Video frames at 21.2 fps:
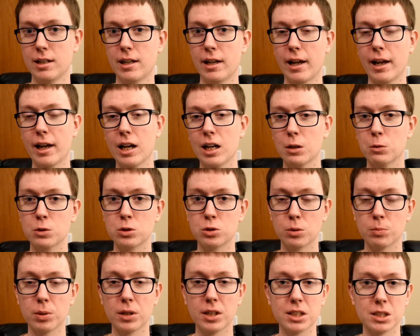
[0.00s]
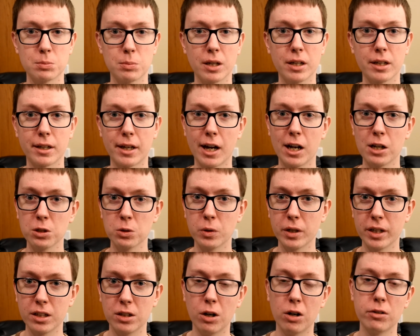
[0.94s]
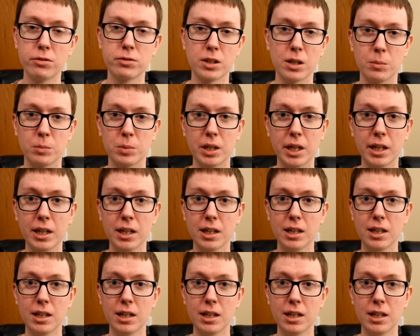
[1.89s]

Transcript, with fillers: and was replaced by Callaway Golf Company.